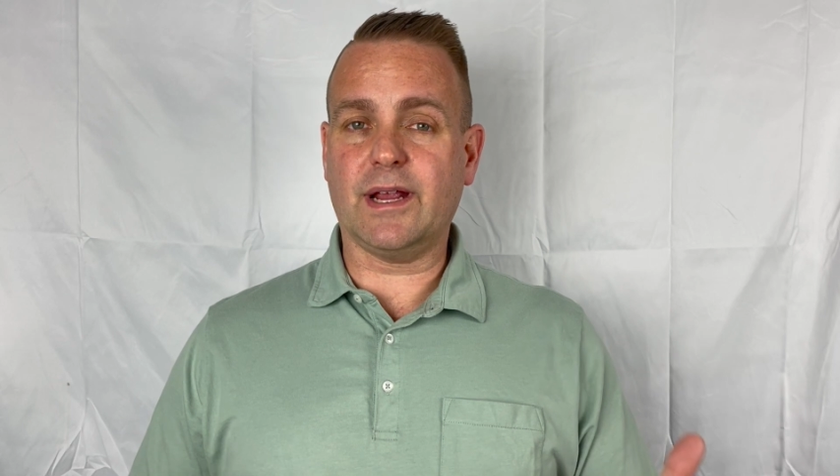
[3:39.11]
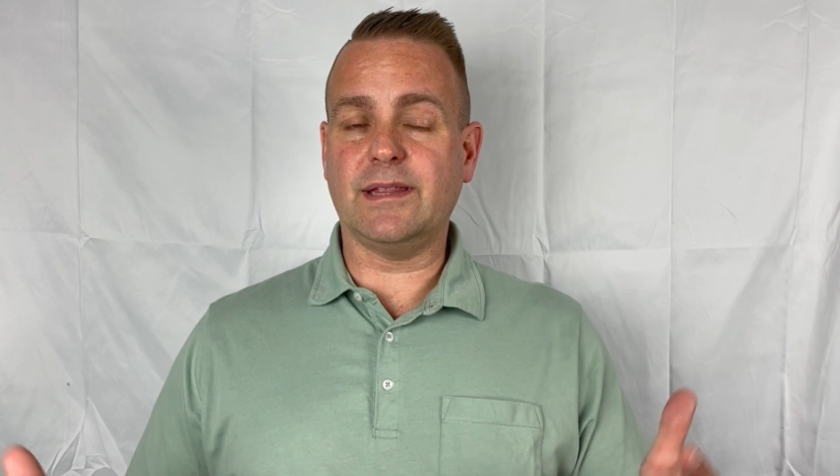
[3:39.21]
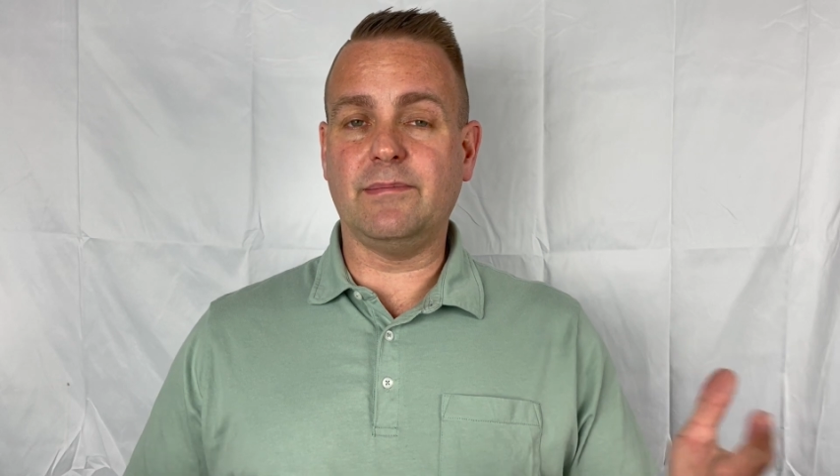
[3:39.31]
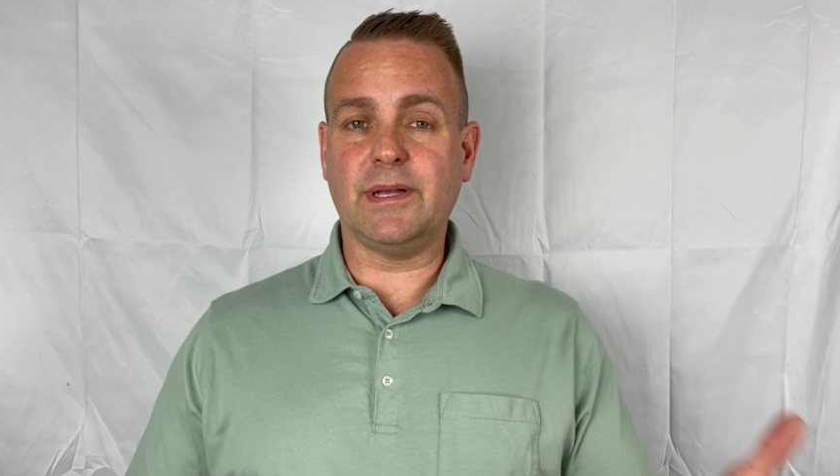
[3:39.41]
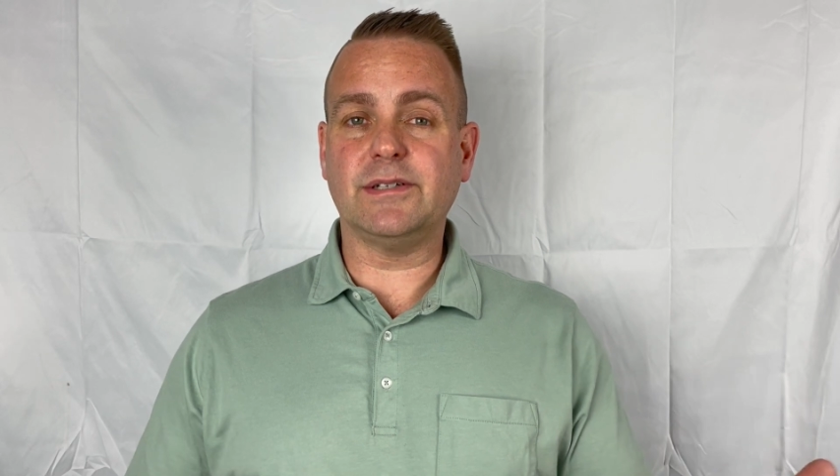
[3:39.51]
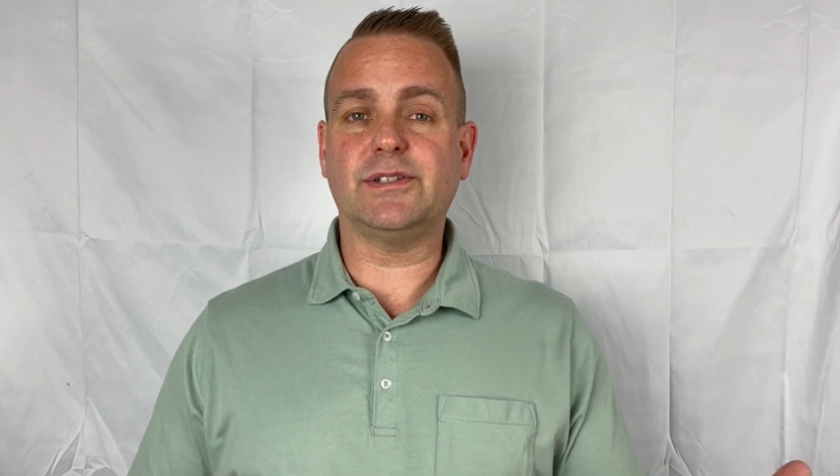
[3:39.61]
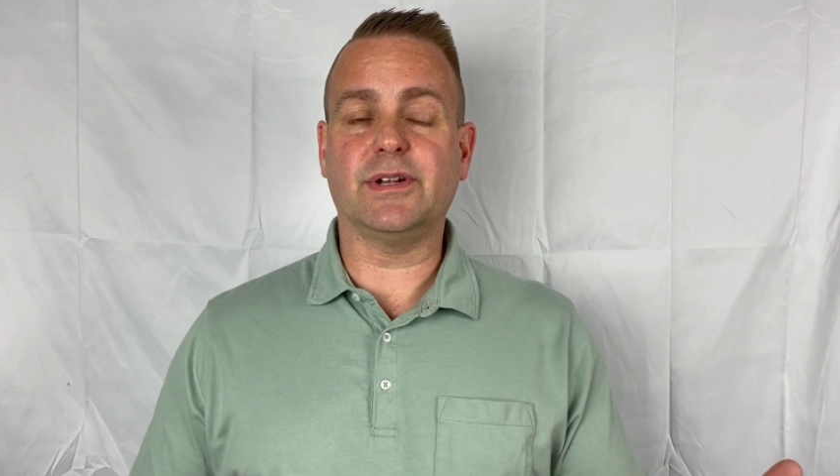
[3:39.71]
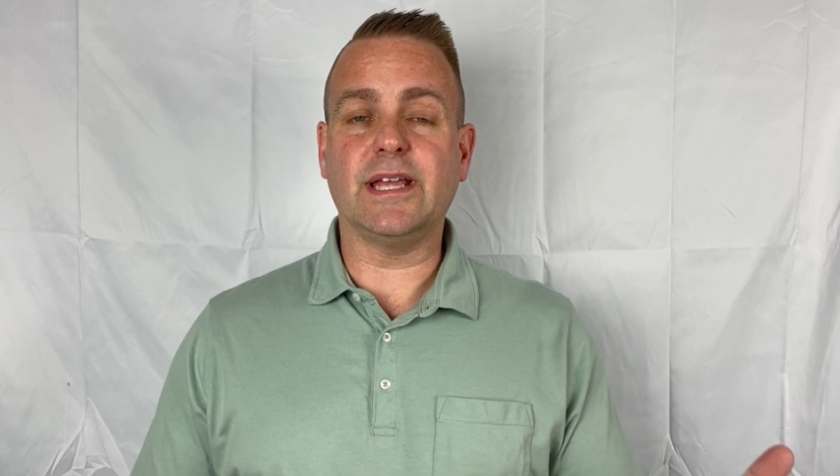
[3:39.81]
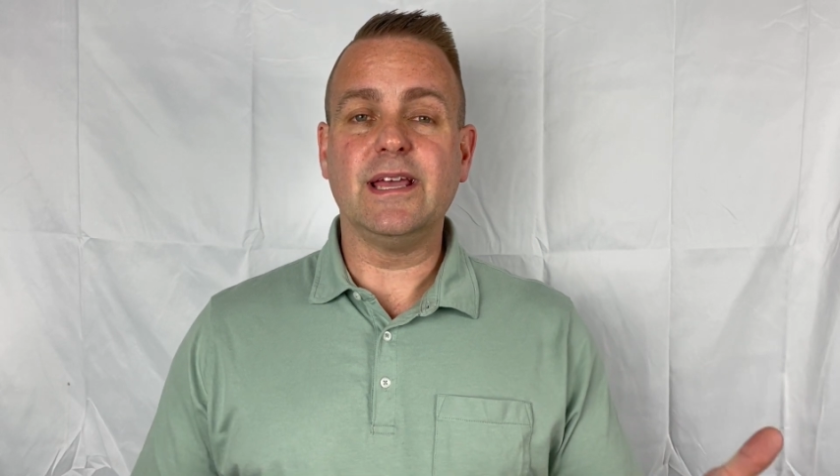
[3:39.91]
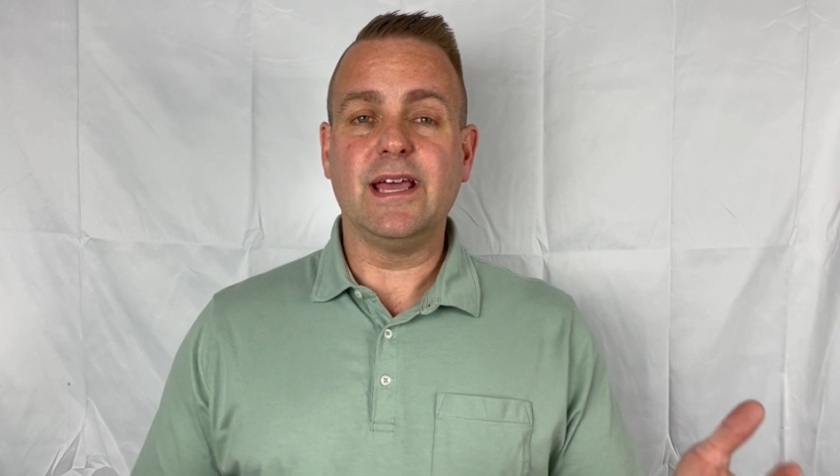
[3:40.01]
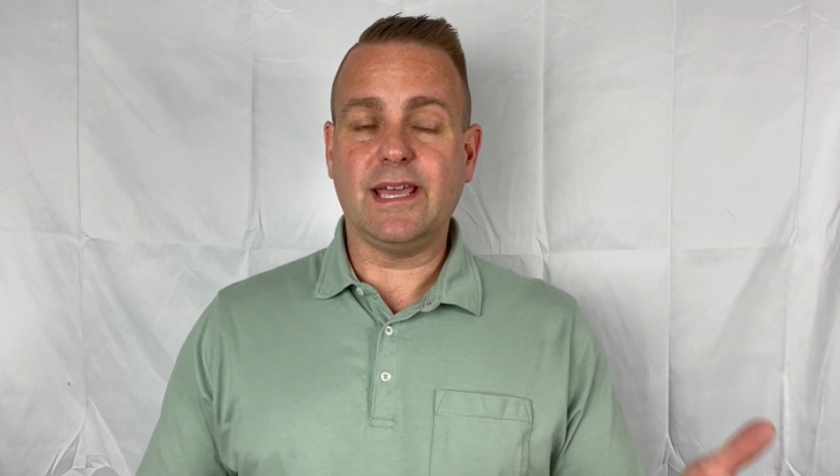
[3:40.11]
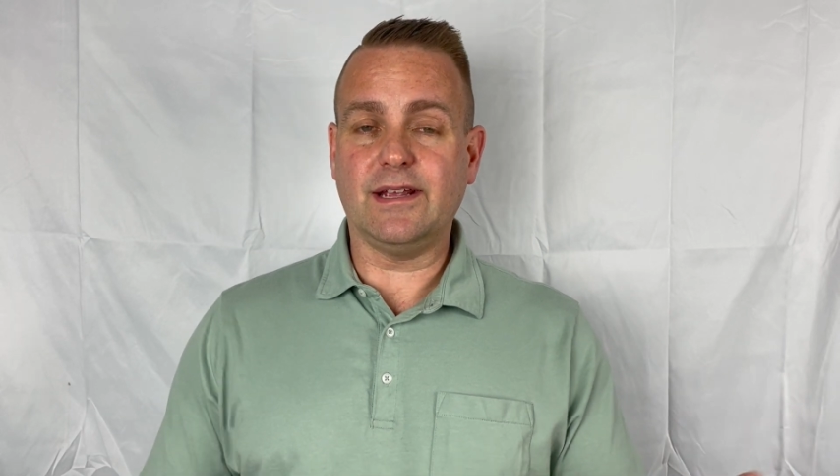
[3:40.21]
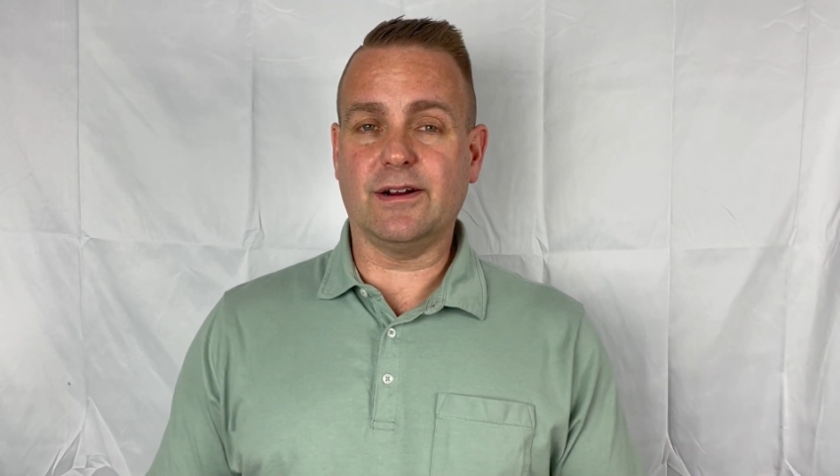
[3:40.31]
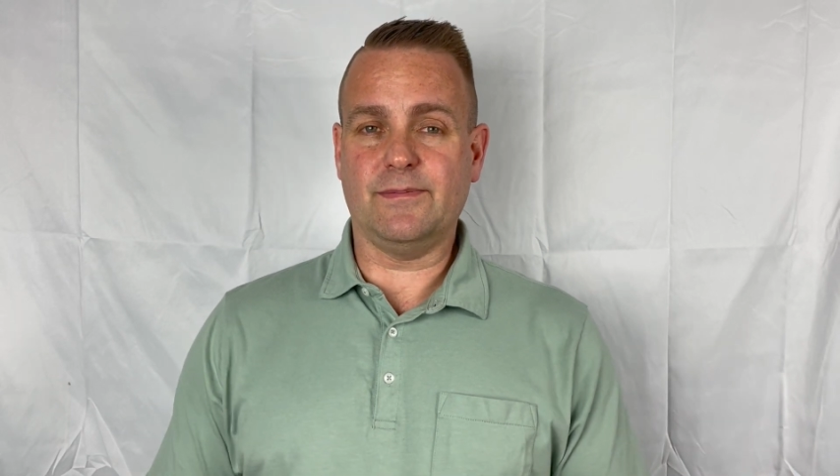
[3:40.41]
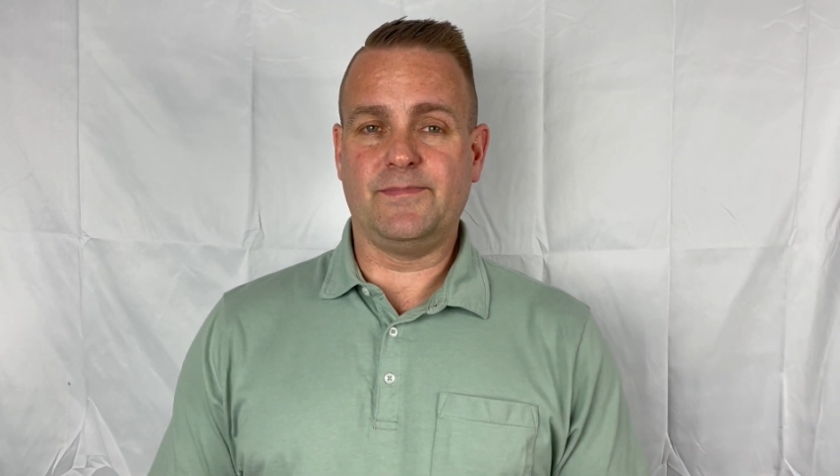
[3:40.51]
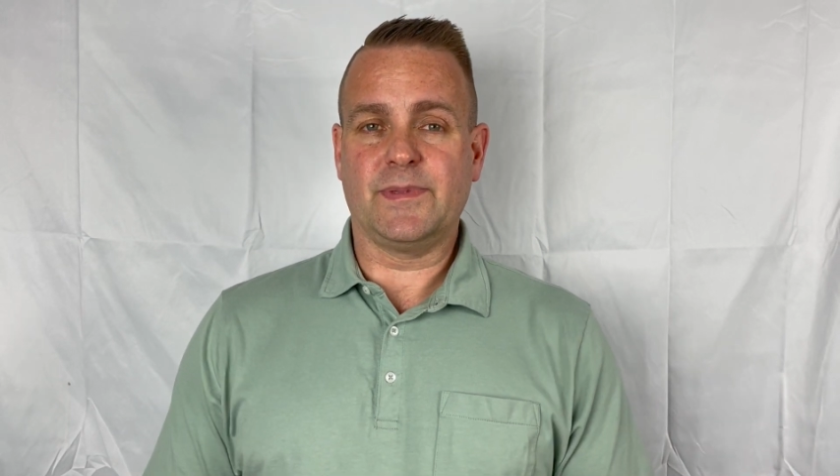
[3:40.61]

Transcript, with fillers: and the ministry here.